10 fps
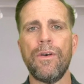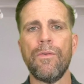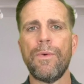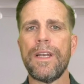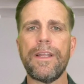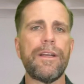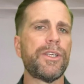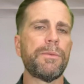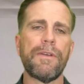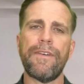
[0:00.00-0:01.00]
When
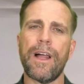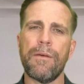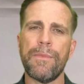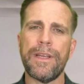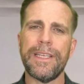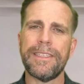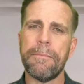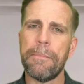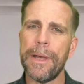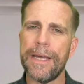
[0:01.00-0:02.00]
leadership development is
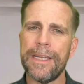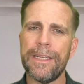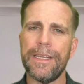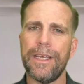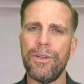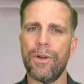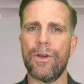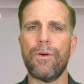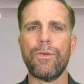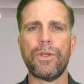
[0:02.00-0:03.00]
embedded in your
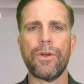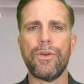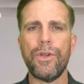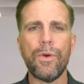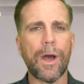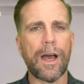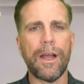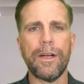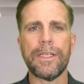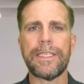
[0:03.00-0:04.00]
culture, new
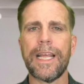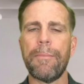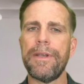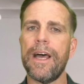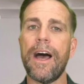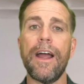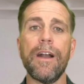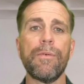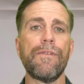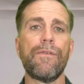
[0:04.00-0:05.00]
hires step into higher
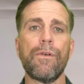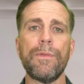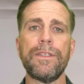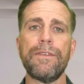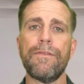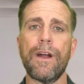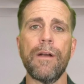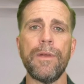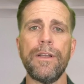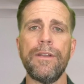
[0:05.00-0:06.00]
performance
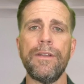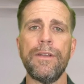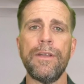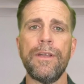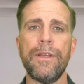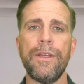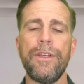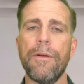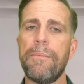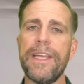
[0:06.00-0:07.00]
environment.
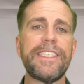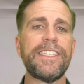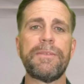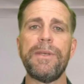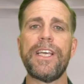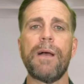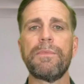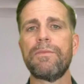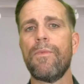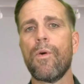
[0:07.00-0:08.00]
Your business
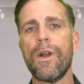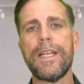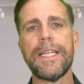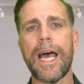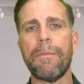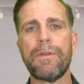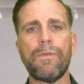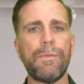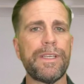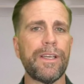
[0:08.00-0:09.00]
becomes more adaptable
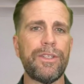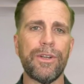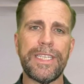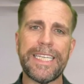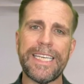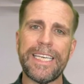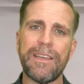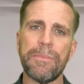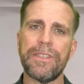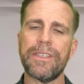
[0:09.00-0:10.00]
because your
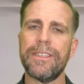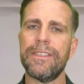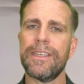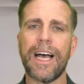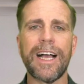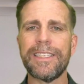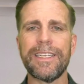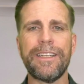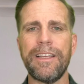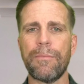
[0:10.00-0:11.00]
team is
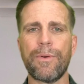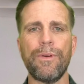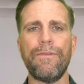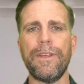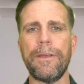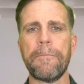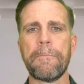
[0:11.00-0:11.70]
constantly improving.